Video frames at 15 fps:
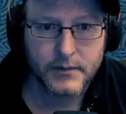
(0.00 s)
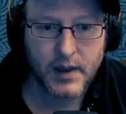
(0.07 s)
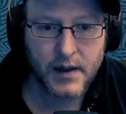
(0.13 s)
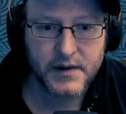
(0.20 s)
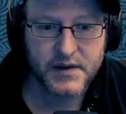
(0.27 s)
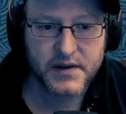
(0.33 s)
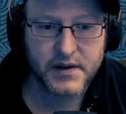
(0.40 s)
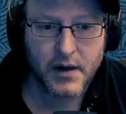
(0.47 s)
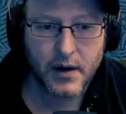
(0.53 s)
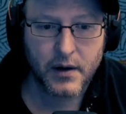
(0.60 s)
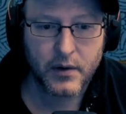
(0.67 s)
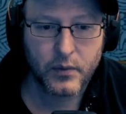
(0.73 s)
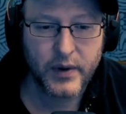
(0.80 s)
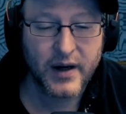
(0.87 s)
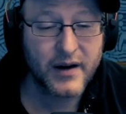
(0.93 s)

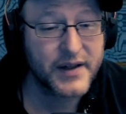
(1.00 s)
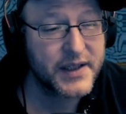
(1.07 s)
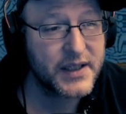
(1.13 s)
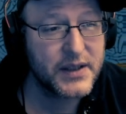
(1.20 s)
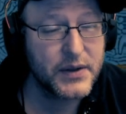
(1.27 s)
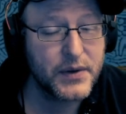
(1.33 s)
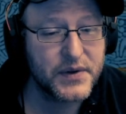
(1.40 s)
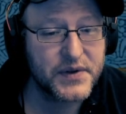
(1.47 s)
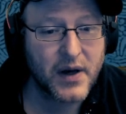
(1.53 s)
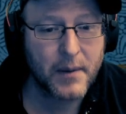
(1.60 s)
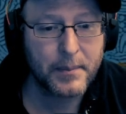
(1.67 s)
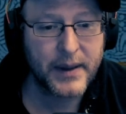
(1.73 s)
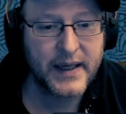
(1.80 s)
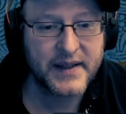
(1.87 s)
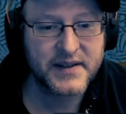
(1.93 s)
So we are going to lose our
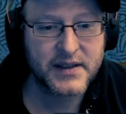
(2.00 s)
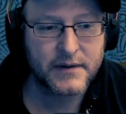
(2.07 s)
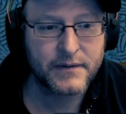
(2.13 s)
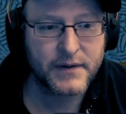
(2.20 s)
beast if